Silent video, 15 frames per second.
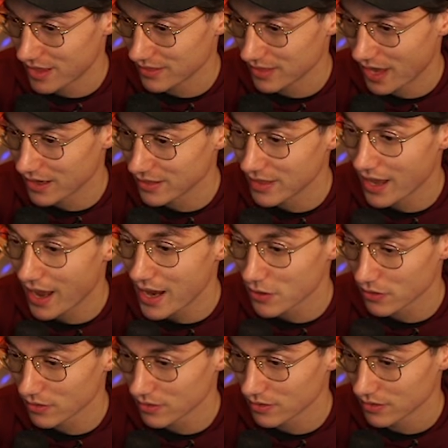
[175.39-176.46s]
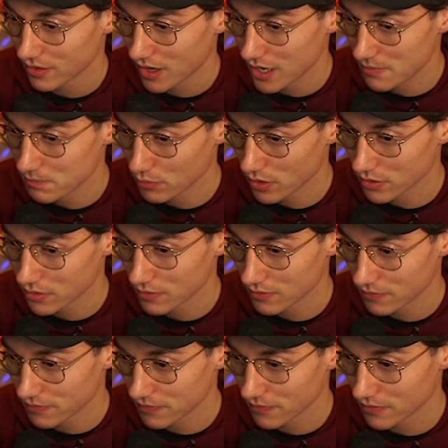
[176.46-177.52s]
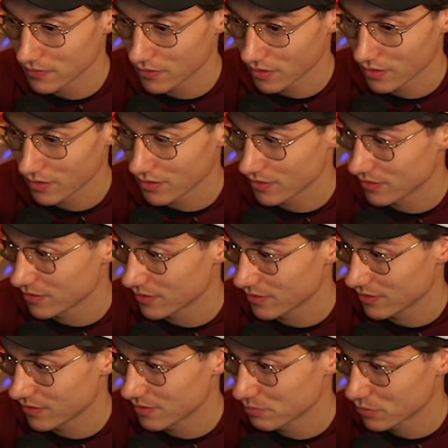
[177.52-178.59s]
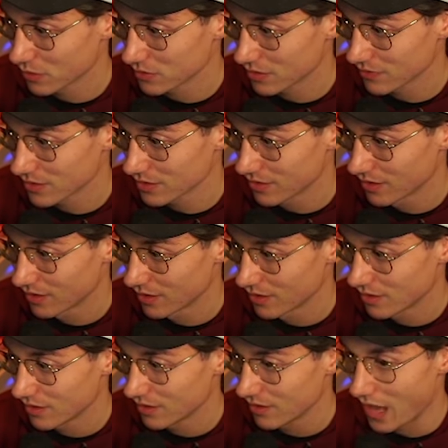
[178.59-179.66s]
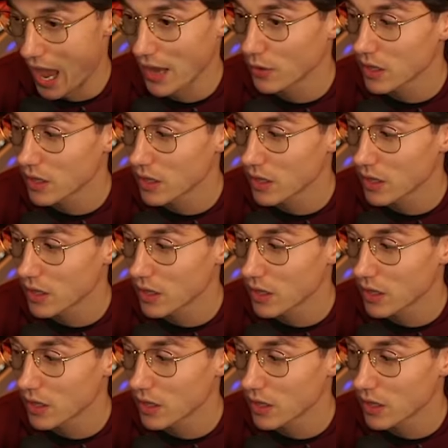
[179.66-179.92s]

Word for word: take the anger and brunt of brunt of it. I